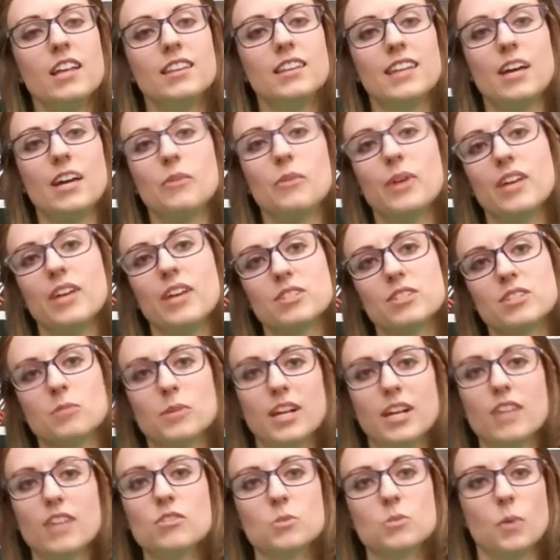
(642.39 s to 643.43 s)
That way, if
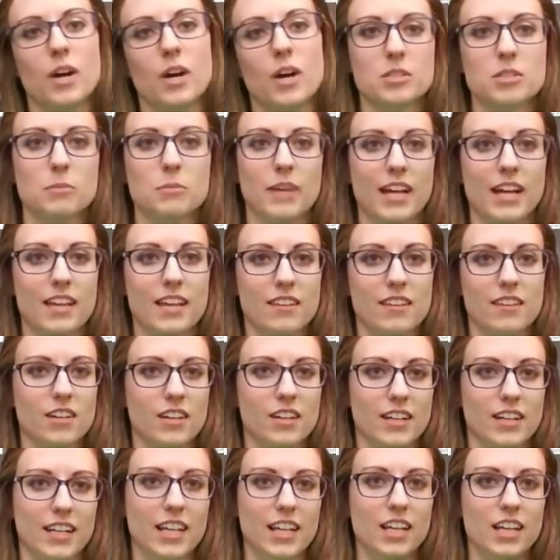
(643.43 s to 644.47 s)
someone else walks by, they're not
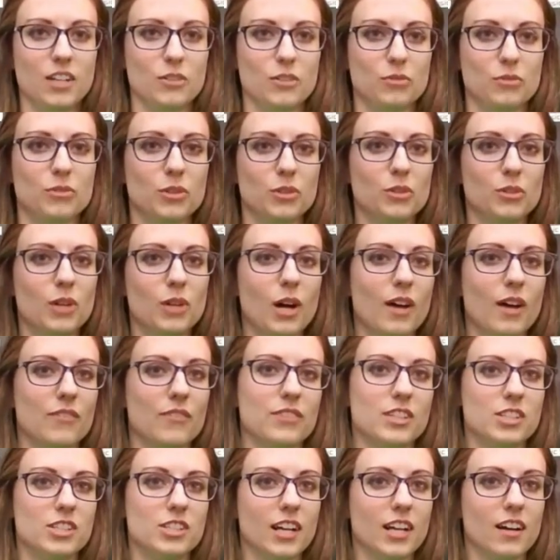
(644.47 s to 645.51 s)
going to hit your flute off
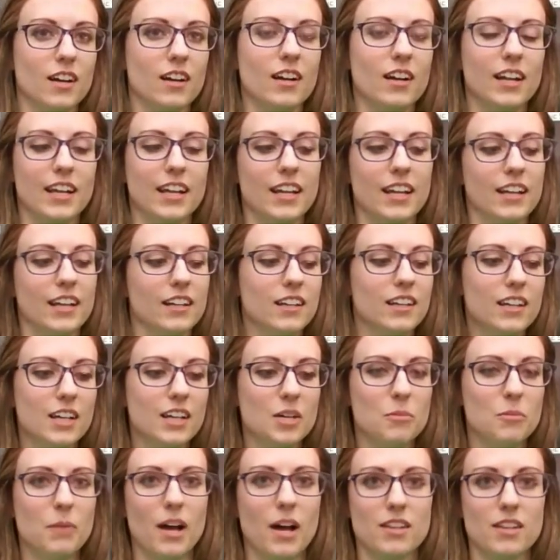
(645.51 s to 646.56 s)
the chair and
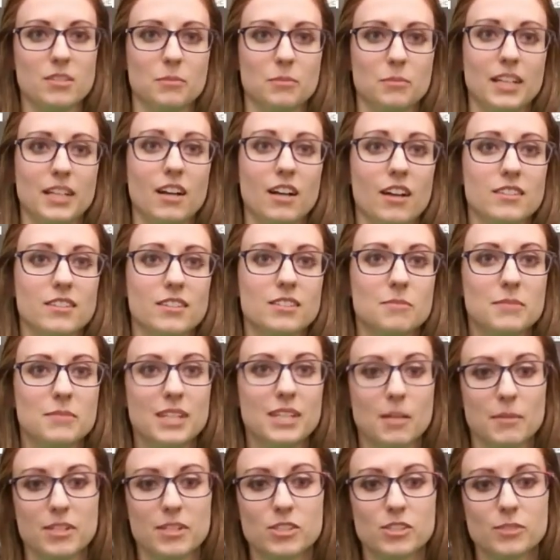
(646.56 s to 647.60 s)
possibly cause some
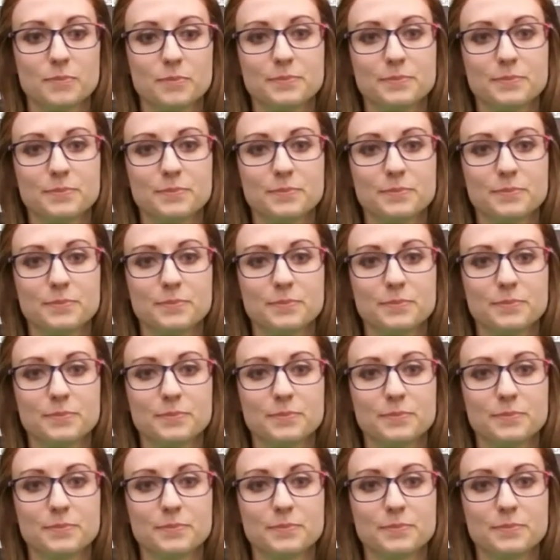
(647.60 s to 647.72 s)
damage.